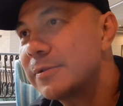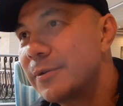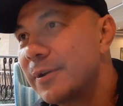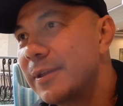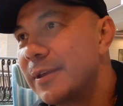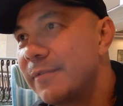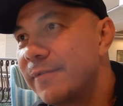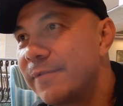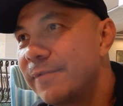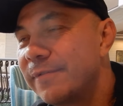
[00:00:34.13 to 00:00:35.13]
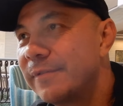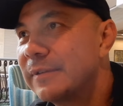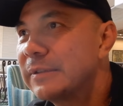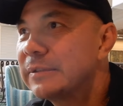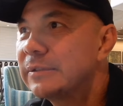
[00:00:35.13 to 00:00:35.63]
it's already
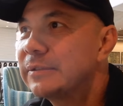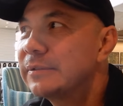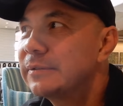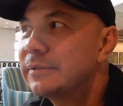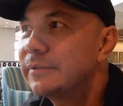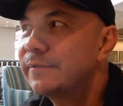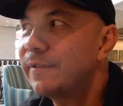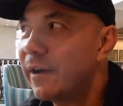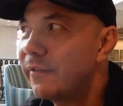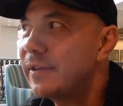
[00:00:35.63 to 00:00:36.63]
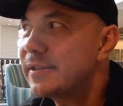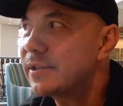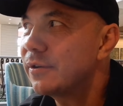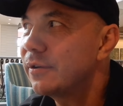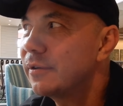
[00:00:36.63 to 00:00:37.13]
five, five years
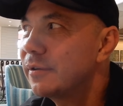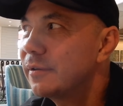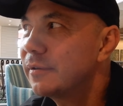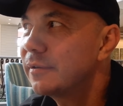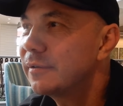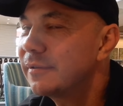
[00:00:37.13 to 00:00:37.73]
ago. Oh, shivers,